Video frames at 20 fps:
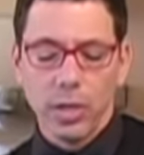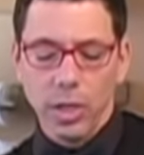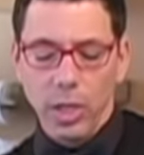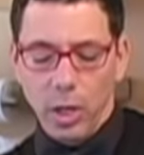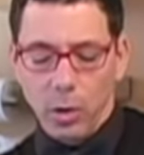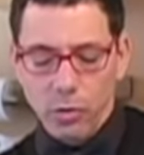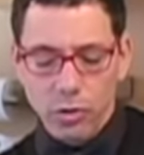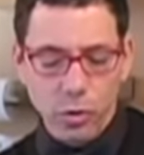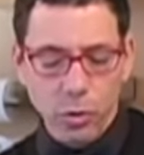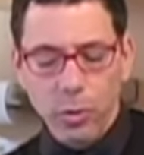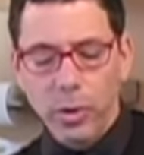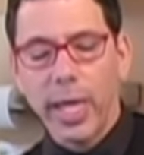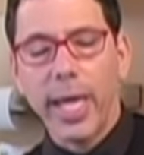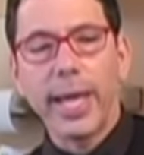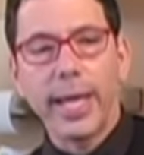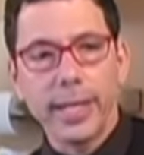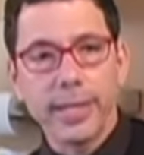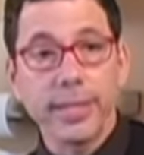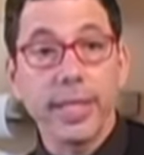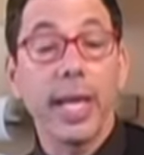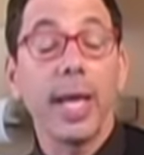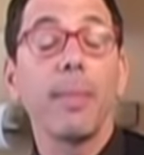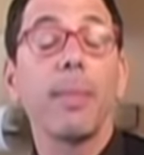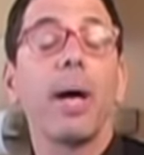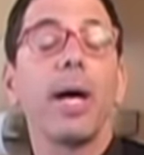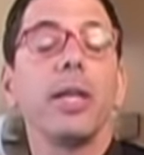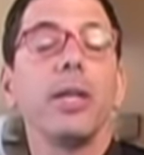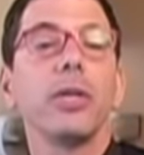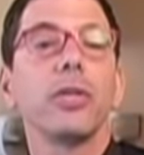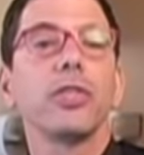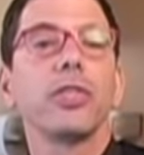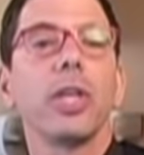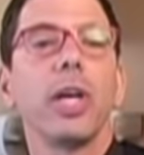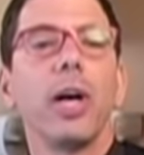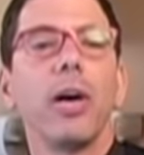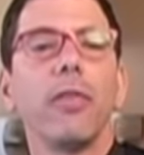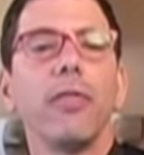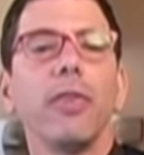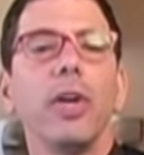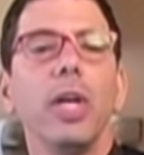you know, do that exam on
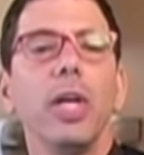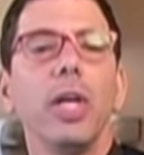yourself